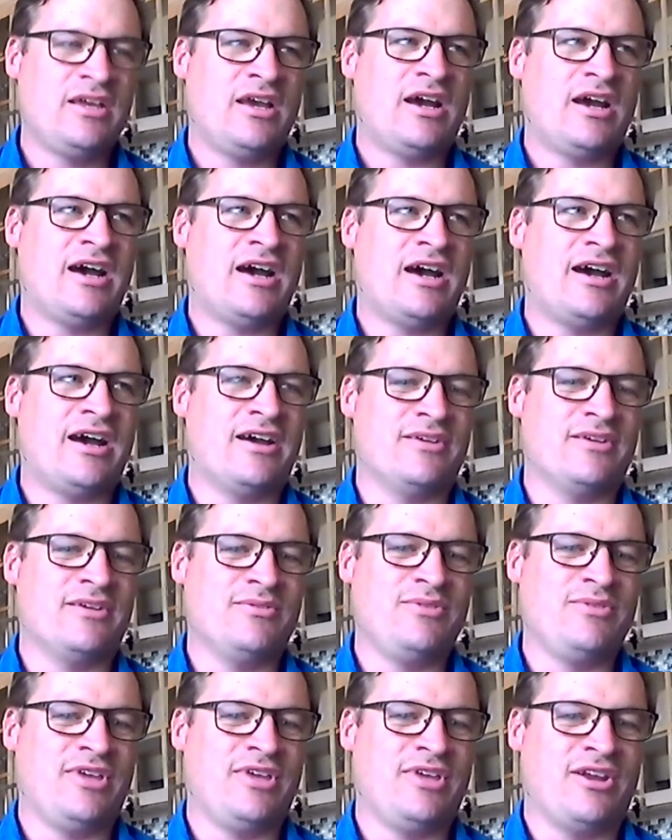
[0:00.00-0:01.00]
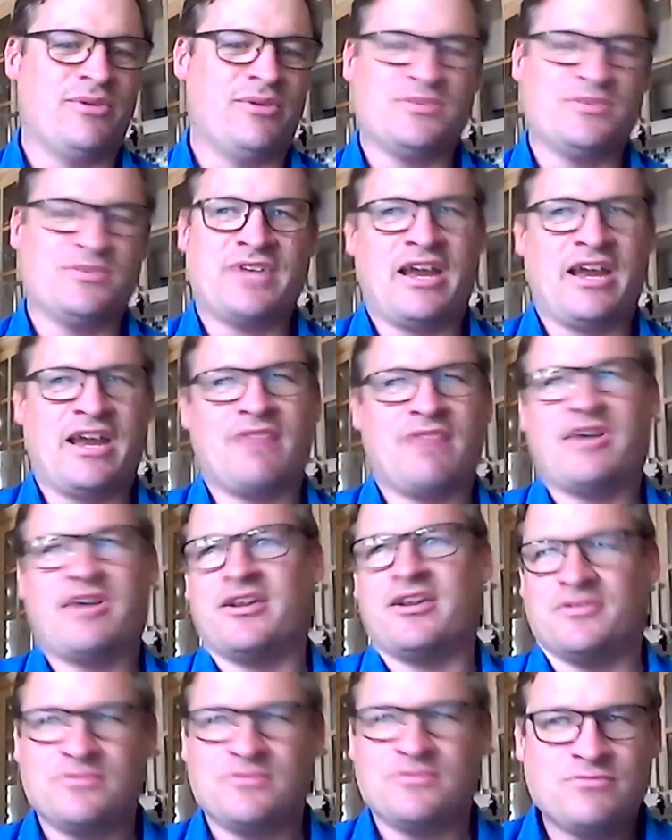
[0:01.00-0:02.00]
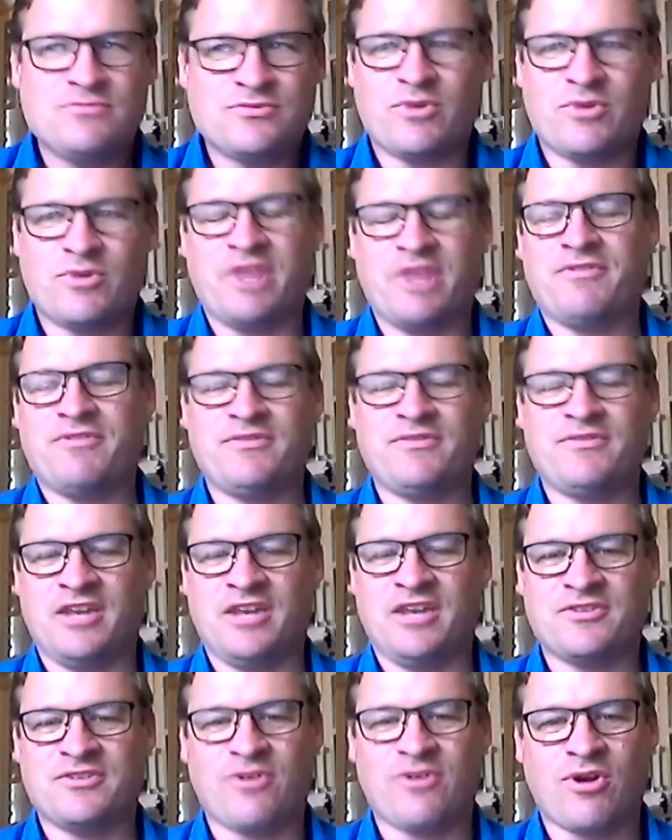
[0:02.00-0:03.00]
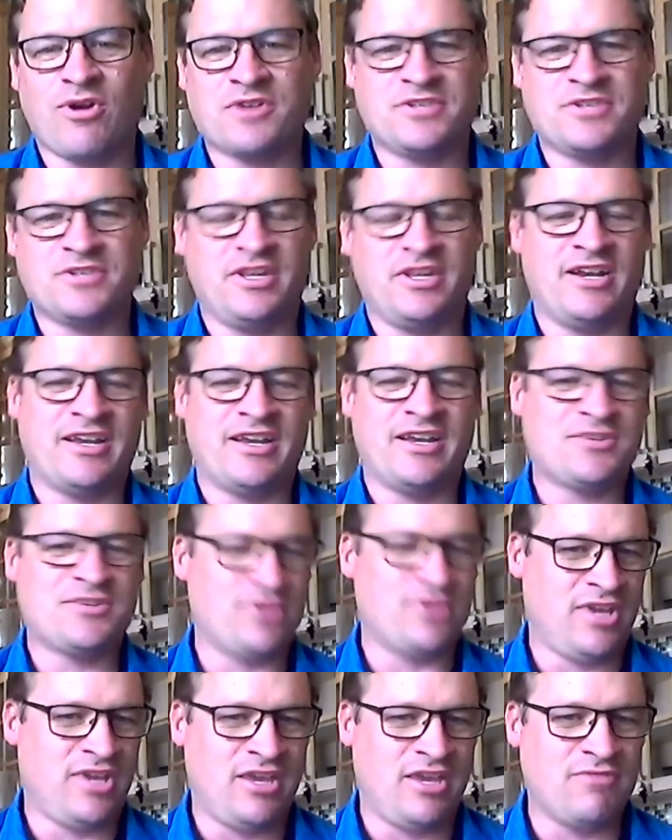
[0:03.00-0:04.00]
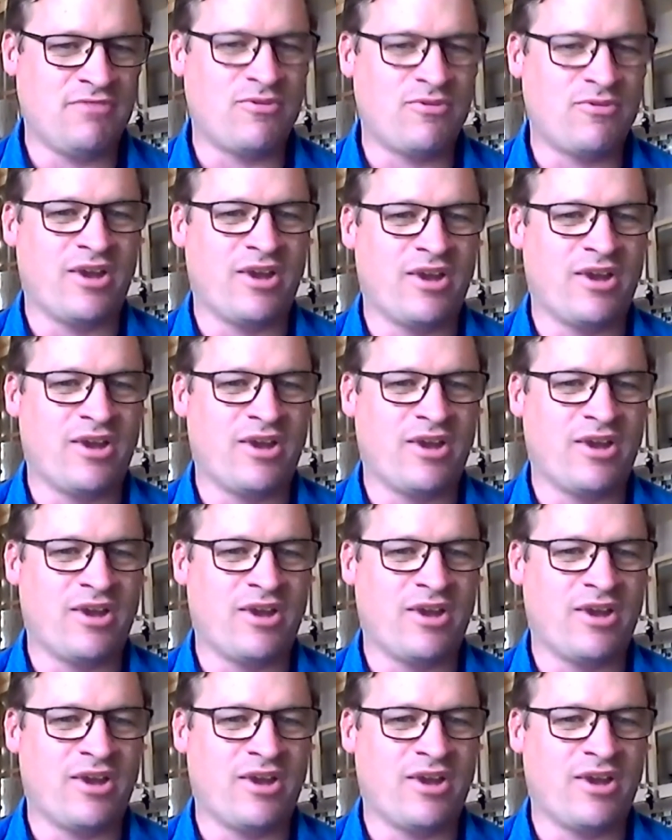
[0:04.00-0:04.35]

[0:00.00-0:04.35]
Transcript: and say, I've got a 2015 Taurus, I need an extra key for it.